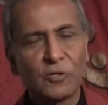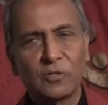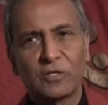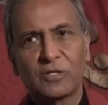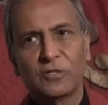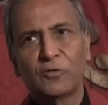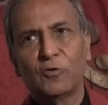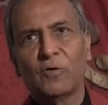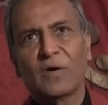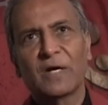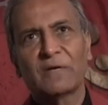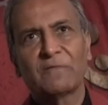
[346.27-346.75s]
know,
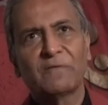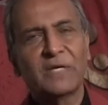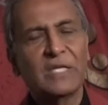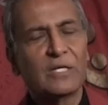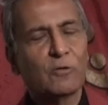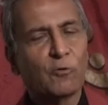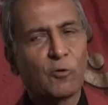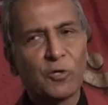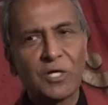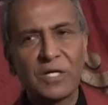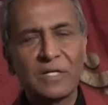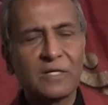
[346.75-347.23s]
you are very
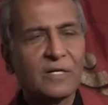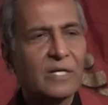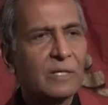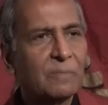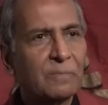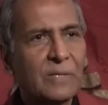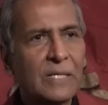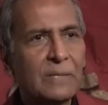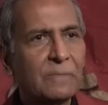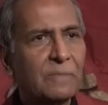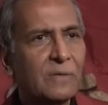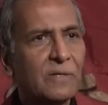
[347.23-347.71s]
ordinary
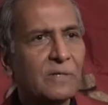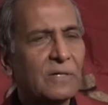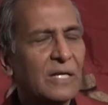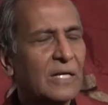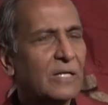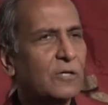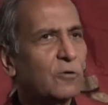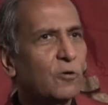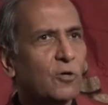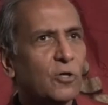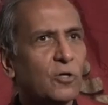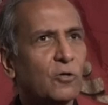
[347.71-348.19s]
people and
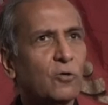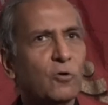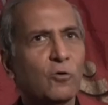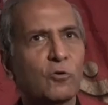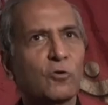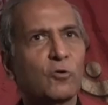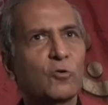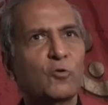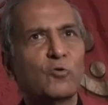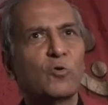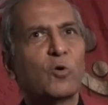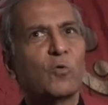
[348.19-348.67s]
you have no
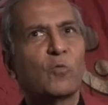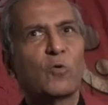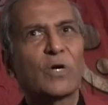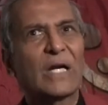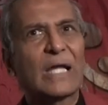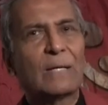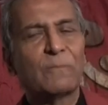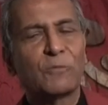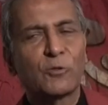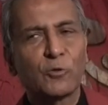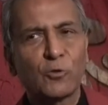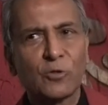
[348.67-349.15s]
clue of what
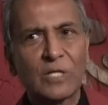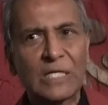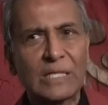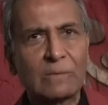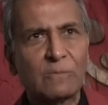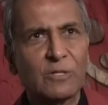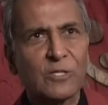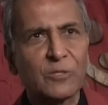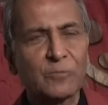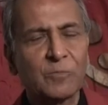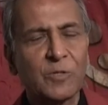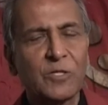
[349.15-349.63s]
I am talking
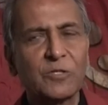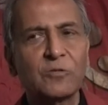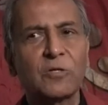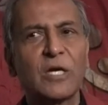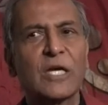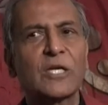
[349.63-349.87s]
about spirit,